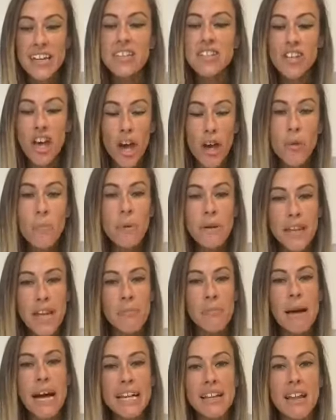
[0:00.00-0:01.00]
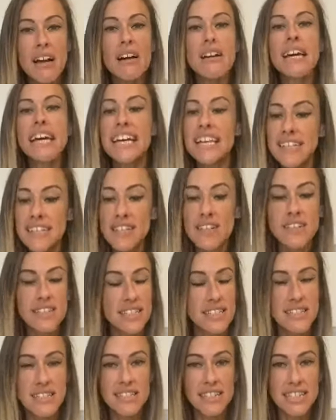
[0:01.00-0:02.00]
to open that padlock is
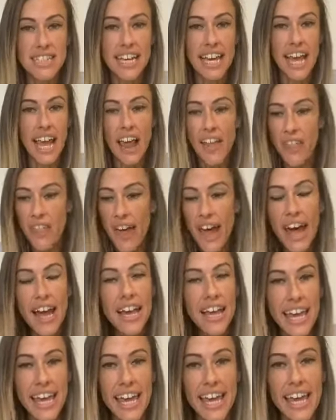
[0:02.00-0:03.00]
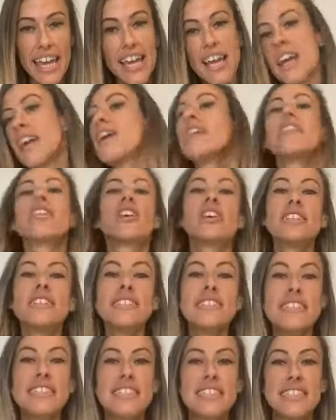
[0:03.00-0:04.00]
consistency. That key,
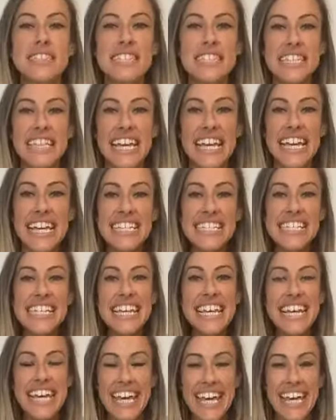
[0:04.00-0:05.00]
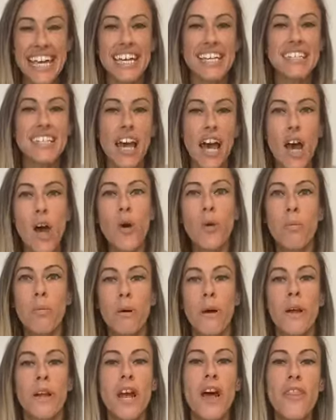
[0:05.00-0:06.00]
consistency is the key to
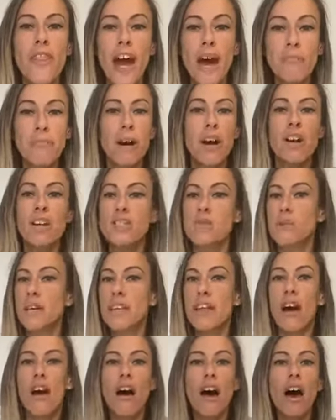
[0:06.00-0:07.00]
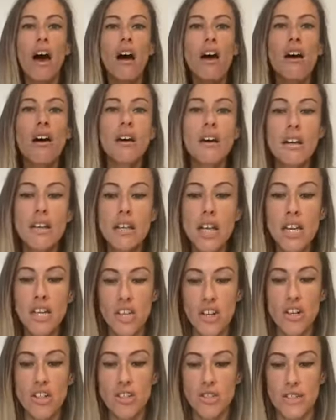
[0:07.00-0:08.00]
open that box with all
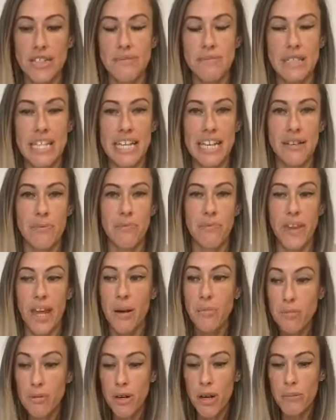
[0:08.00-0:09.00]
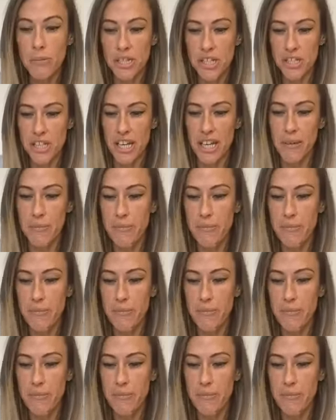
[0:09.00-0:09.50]
your dreams in. I promise you.